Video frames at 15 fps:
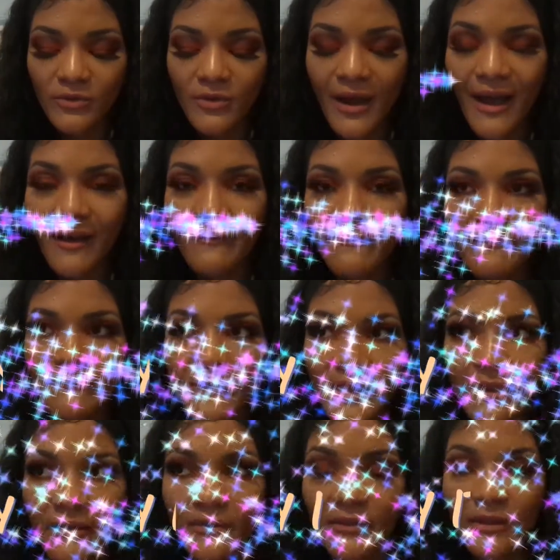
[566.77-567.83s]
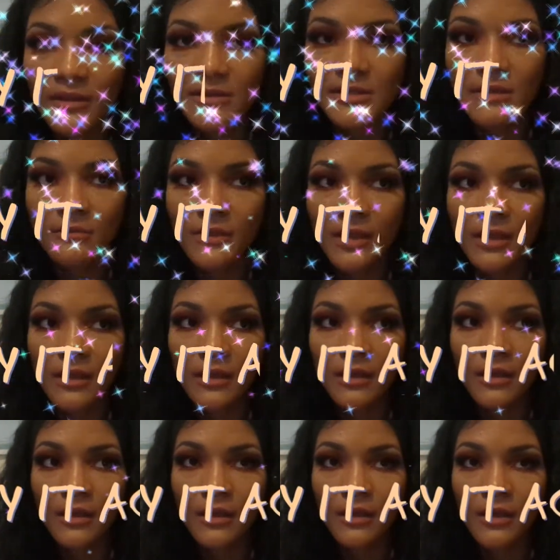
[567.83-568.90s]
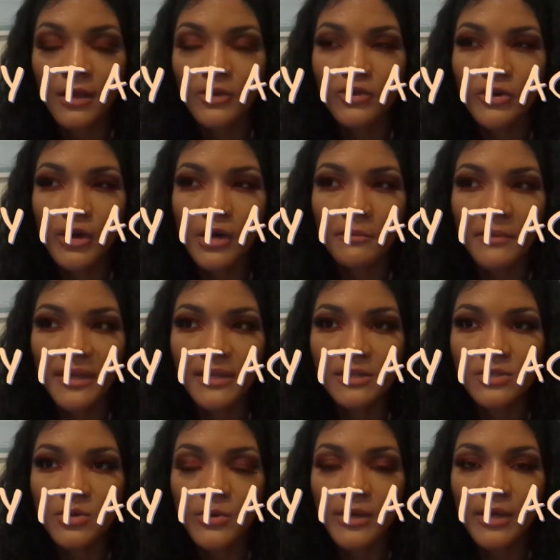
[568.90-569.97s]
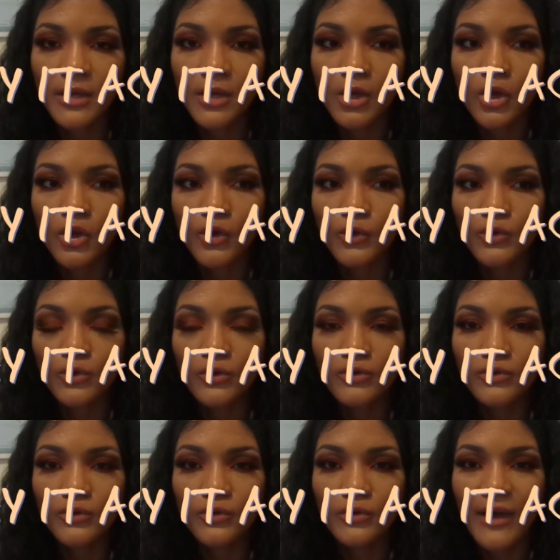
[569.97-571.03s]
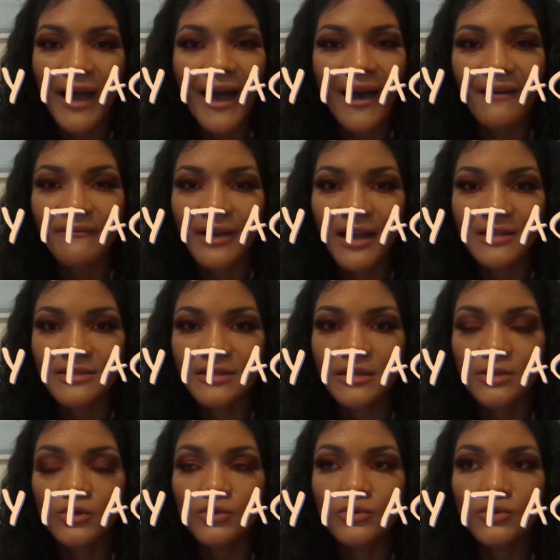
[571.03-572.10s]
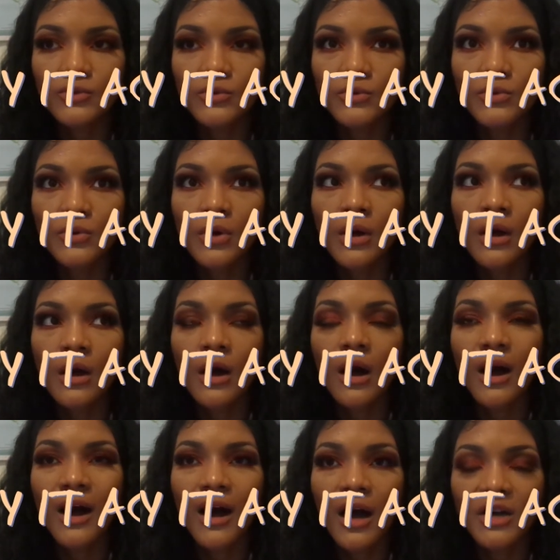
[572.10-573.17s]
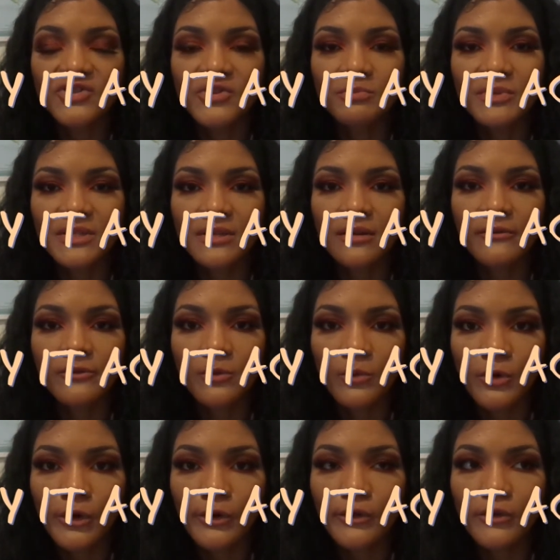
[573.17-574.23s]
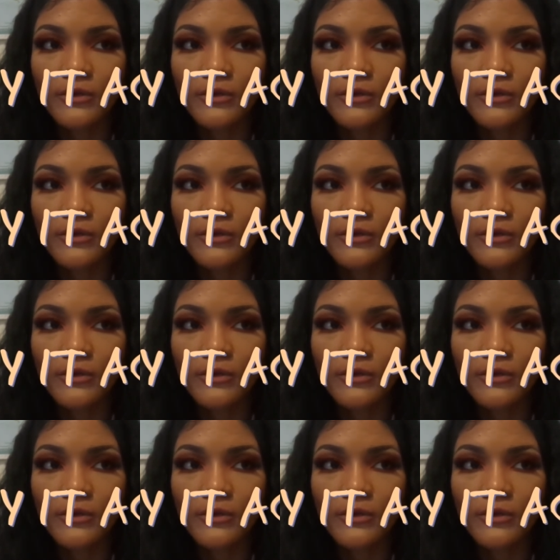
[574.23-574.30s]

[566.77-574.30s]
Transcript: you have faith in something and you're committed to it, you don't half-ass it. You do 100% of the work.